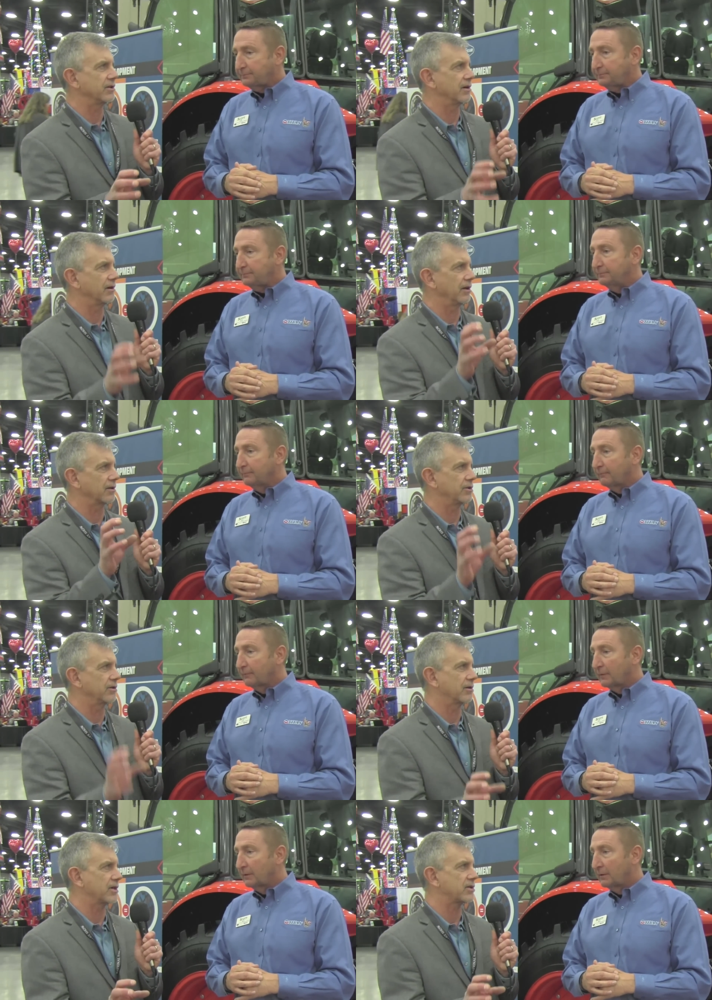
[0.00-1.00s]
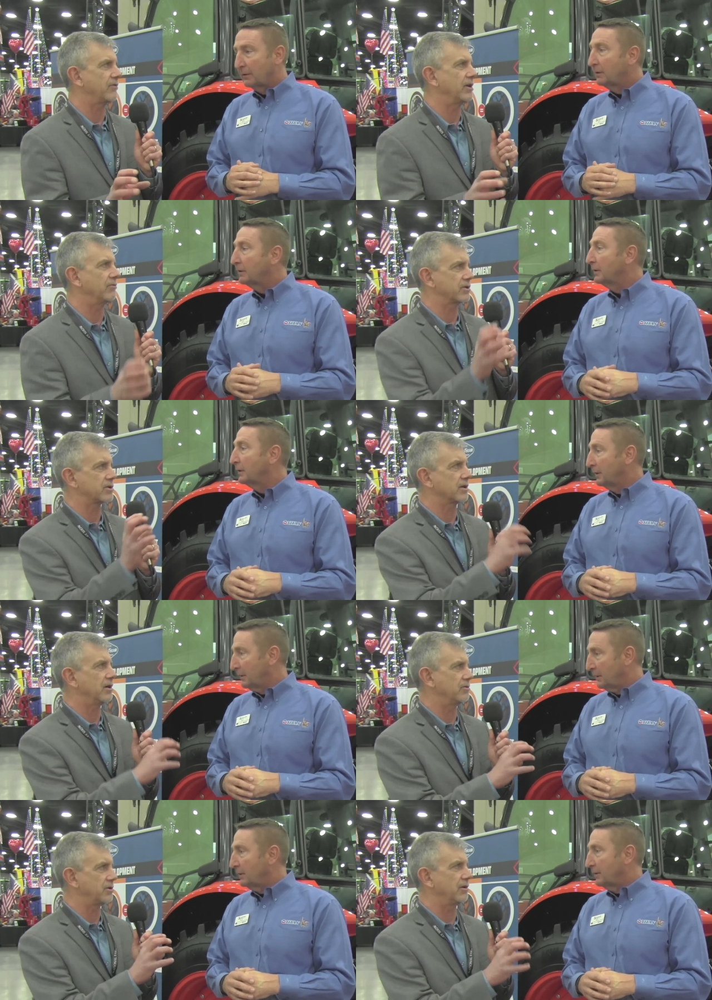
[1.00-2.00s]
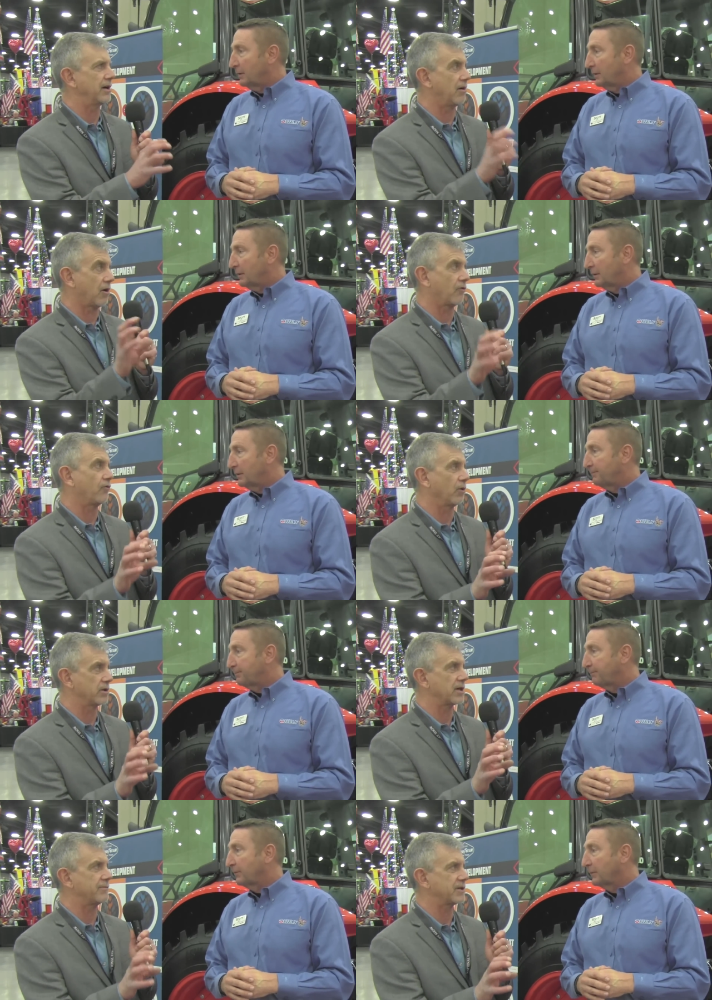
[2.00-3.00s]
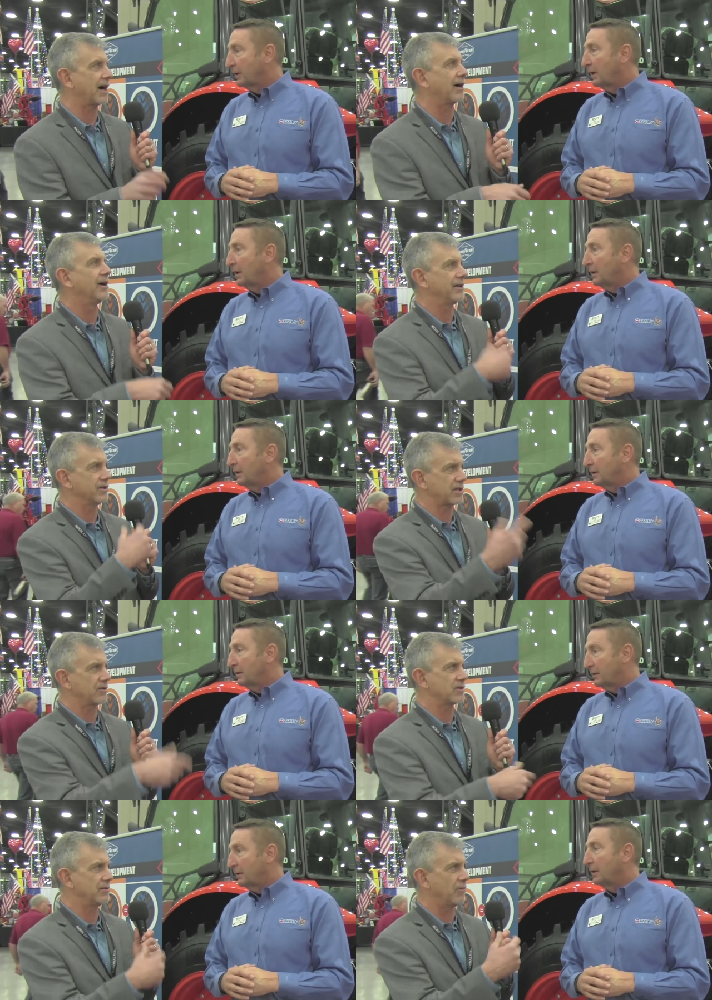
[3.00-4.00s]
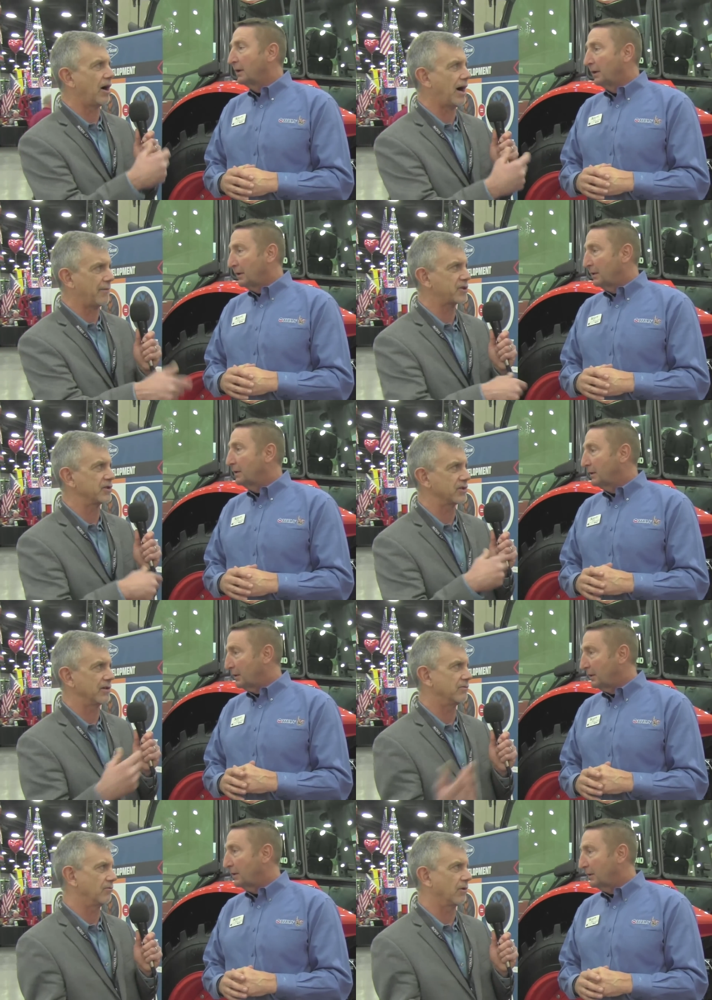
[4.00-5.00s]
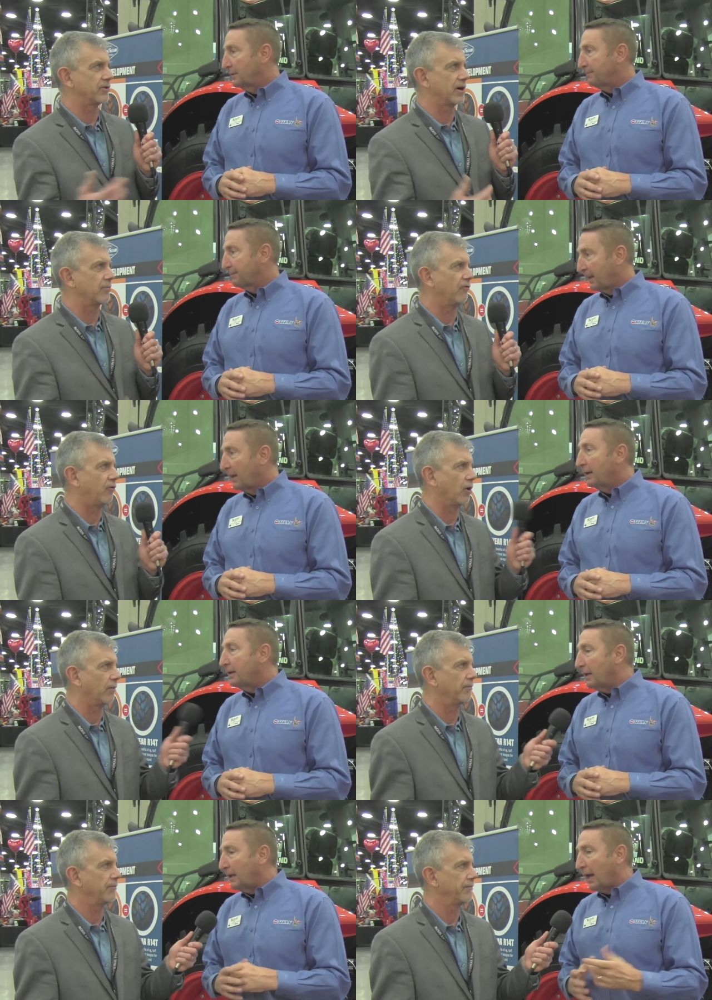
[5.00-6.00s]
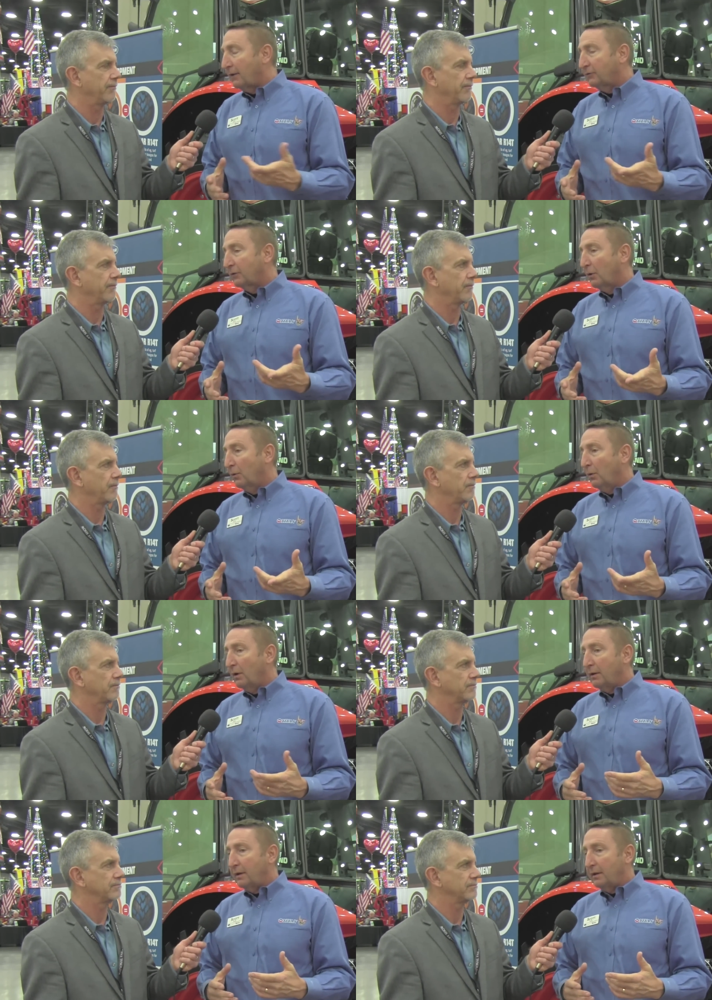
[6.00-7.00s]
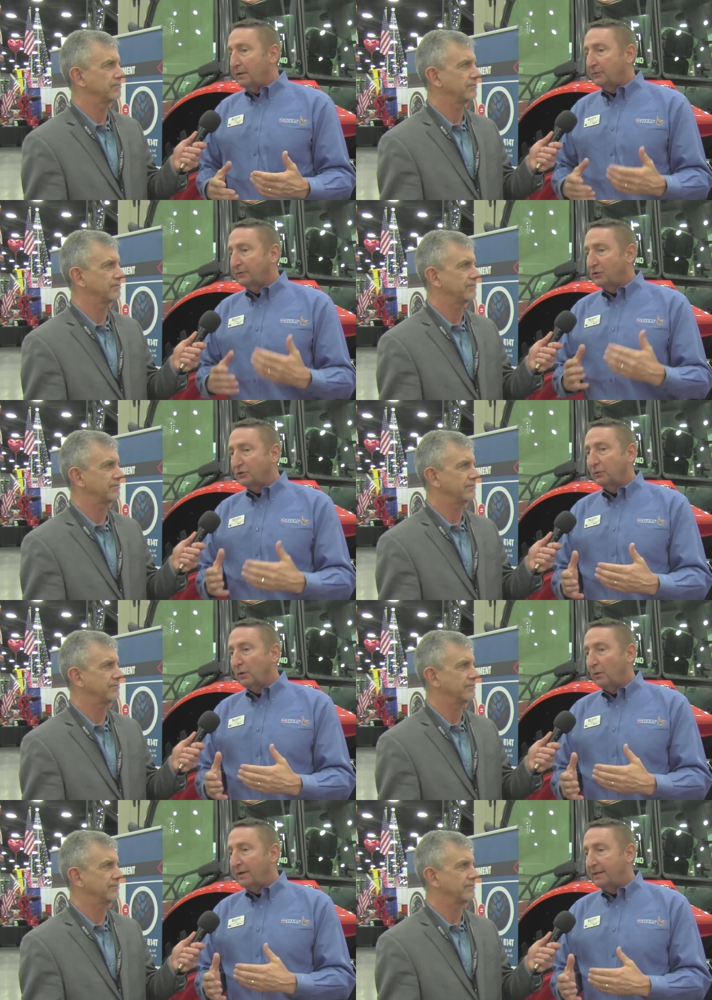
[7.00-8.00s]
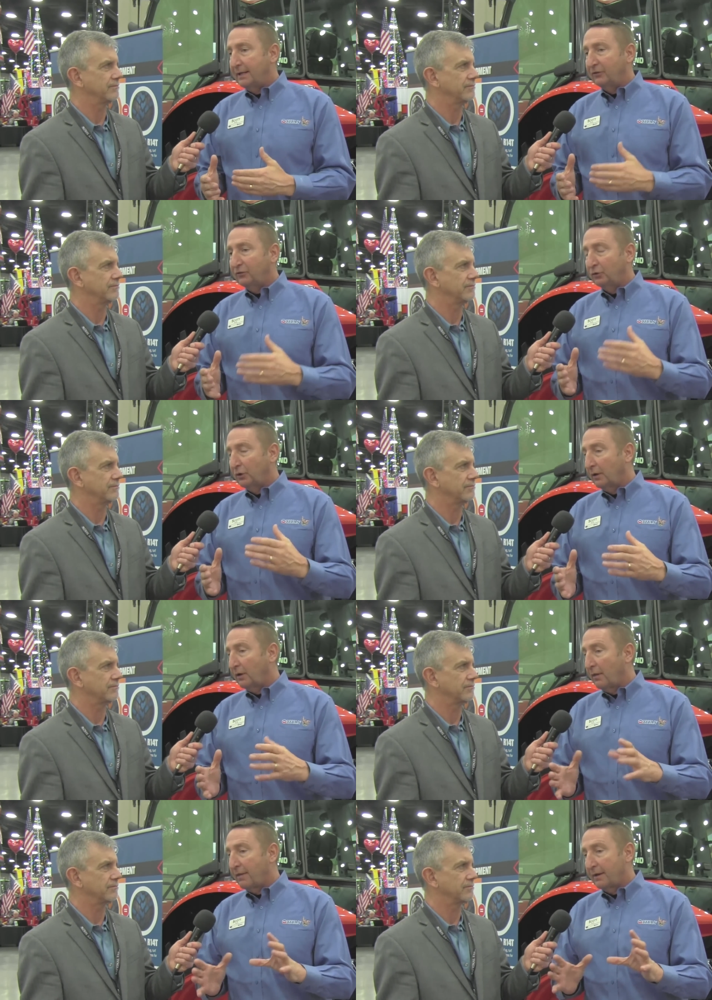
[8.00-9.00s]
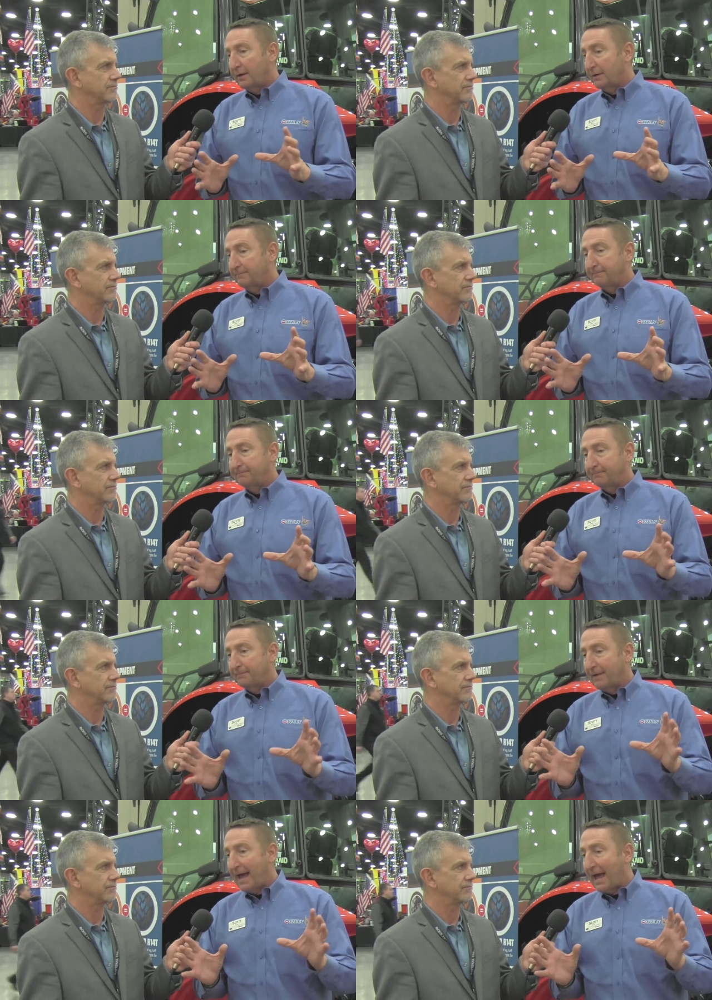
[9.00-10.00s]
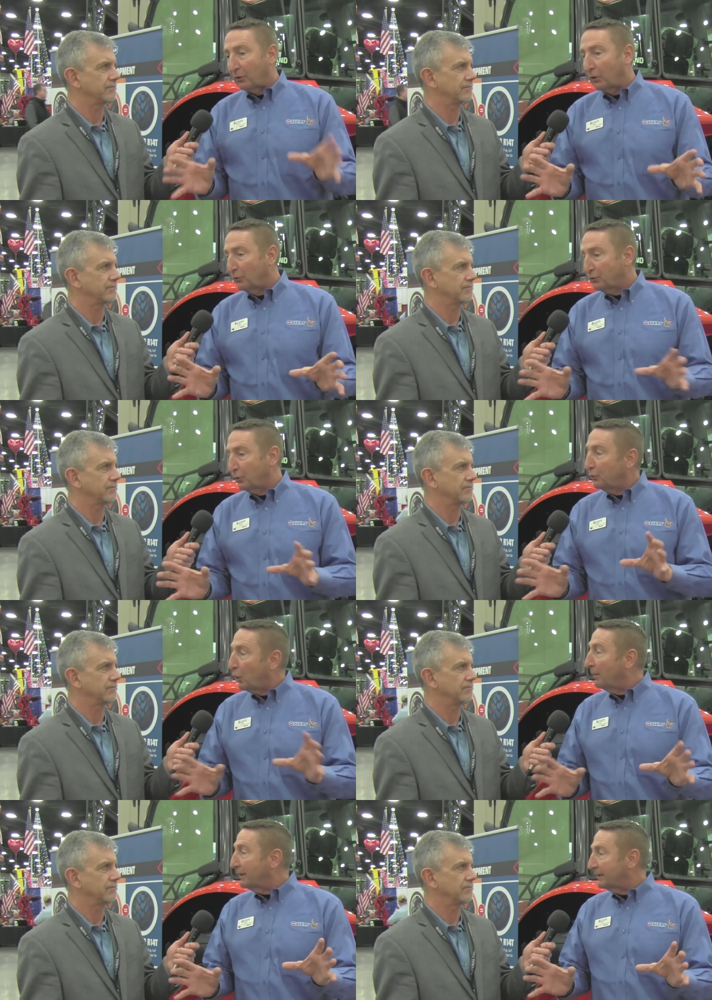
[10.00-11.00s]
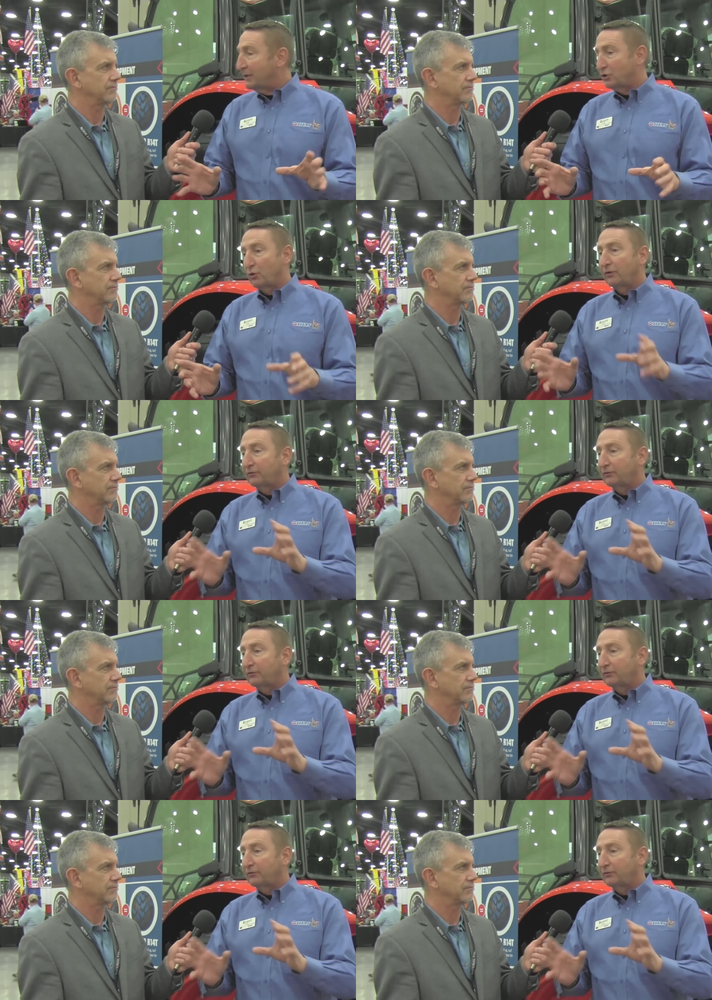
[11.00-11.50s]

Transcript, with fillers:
Speaker 1: and they're a little too aggressive and he wants to go to an R4 type tire. This gives him options that weren't there before.
Speaker 2: Yeah, so essentially what we did is took the agricultural nomenclature, or the